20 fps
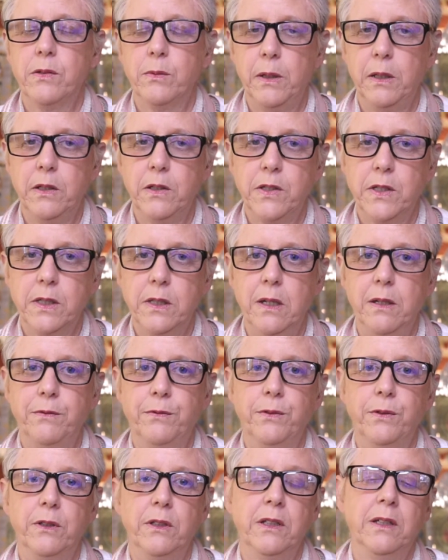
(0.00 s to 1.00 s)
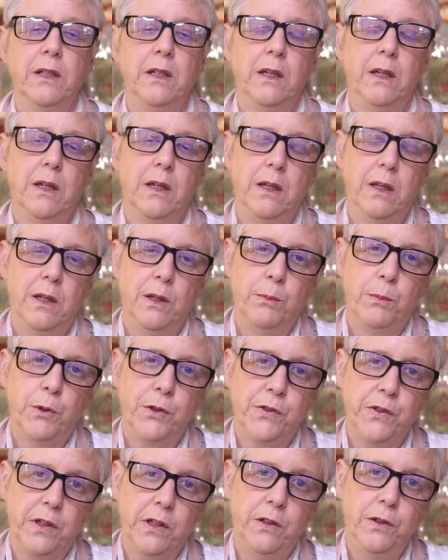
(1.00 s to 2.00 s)
tremendous suffering,
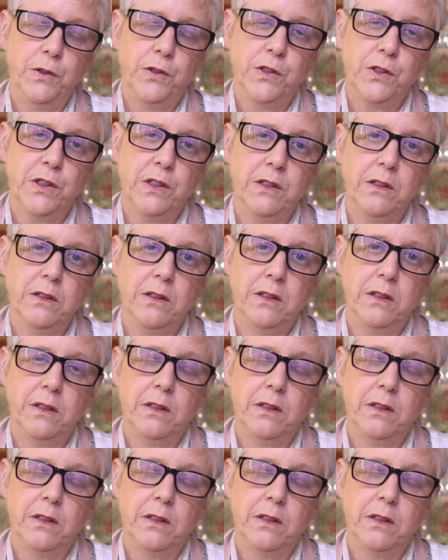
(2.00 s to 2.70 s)
persecution in